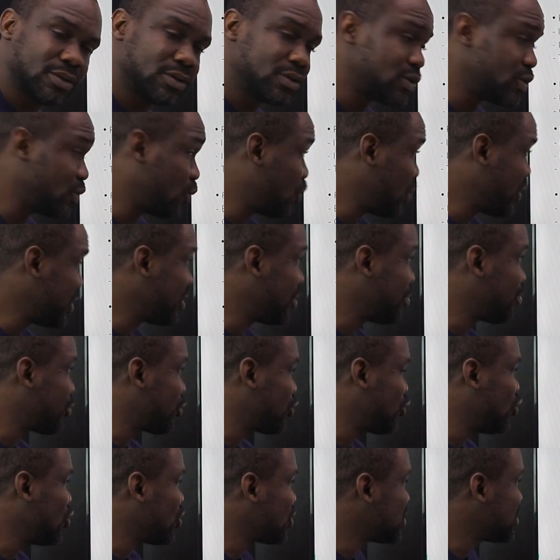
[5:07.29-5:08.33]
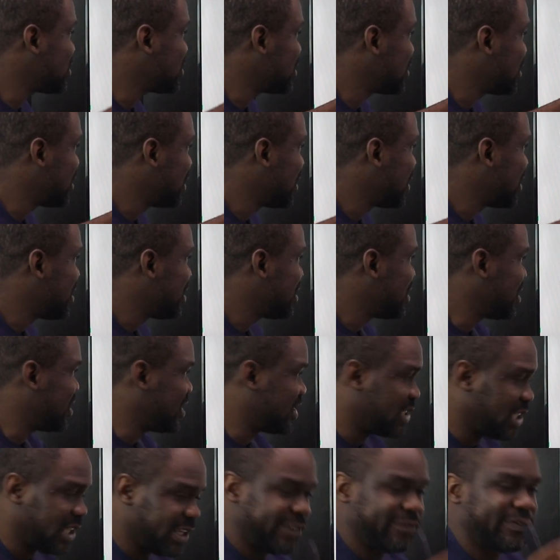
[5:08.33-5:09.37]
So when the product
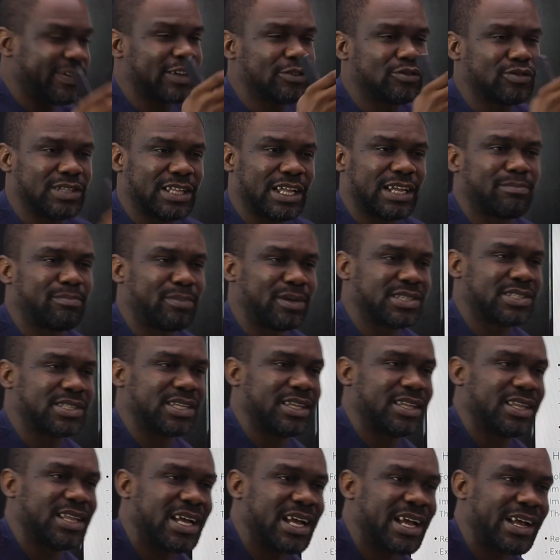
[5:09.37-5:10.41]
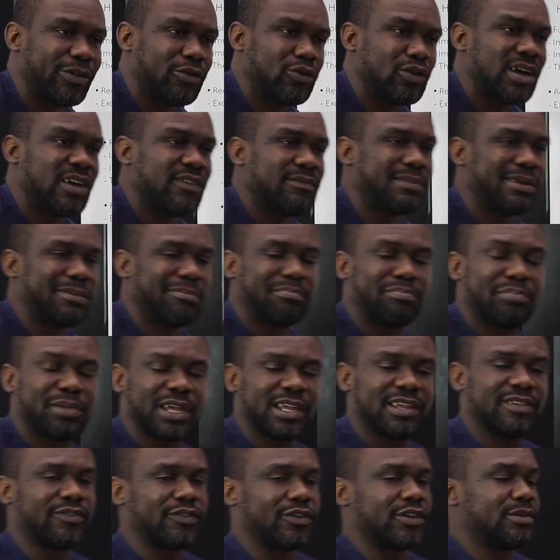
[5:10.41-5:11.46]
is delivered to that person and you have been
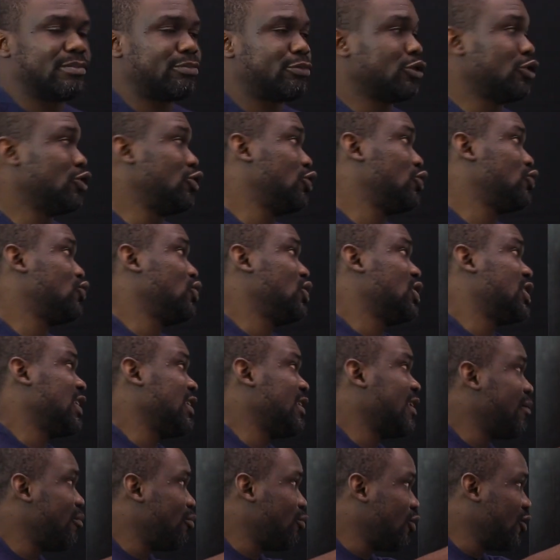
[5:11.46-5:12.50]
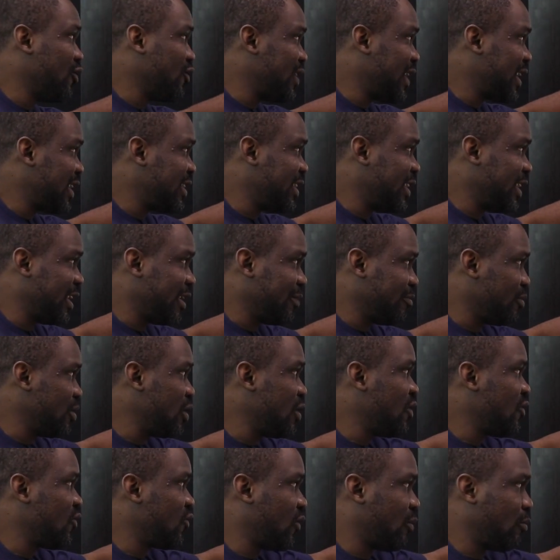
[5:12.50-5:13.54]
paid for the product, you can now move that name
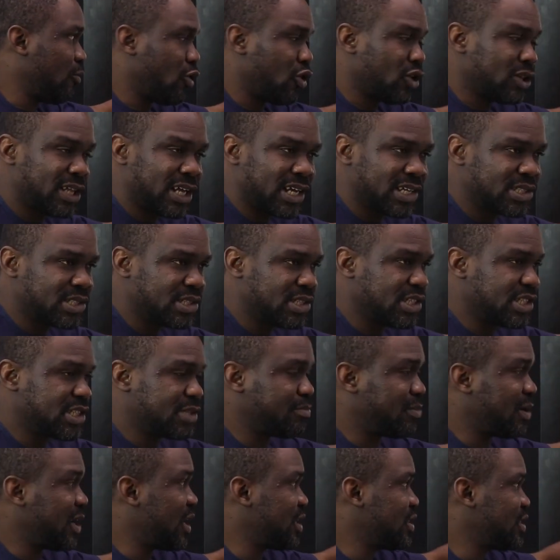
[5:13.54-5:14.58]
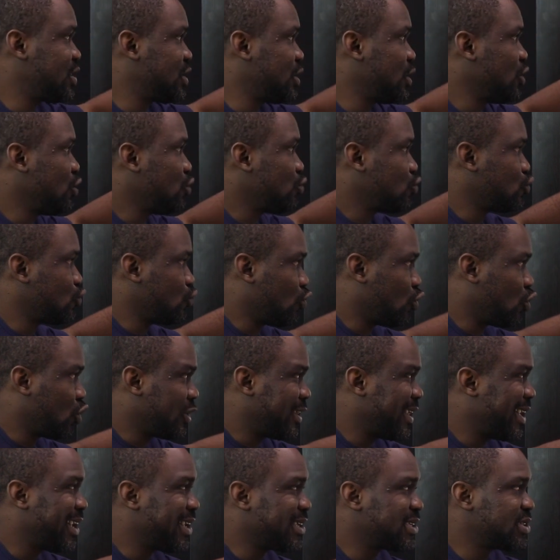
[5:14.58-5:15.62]
from orders dispatched to
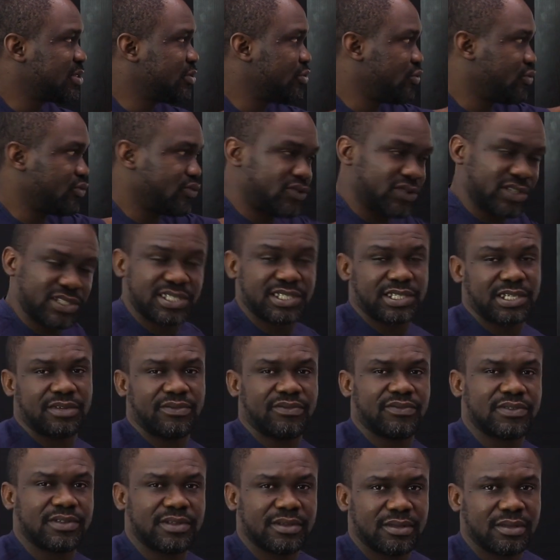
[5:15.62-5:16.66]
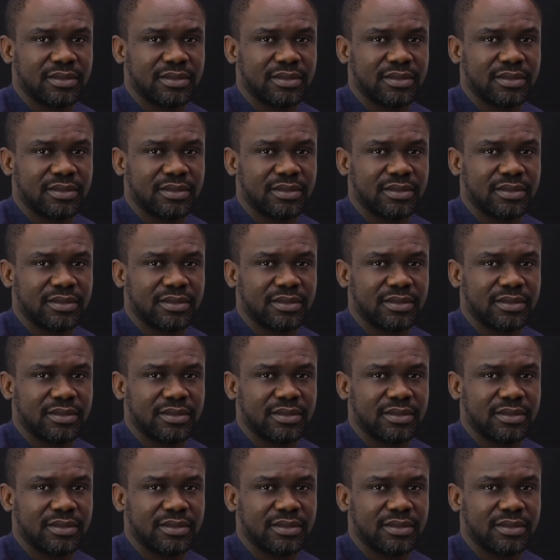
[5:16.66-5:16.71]
orders received.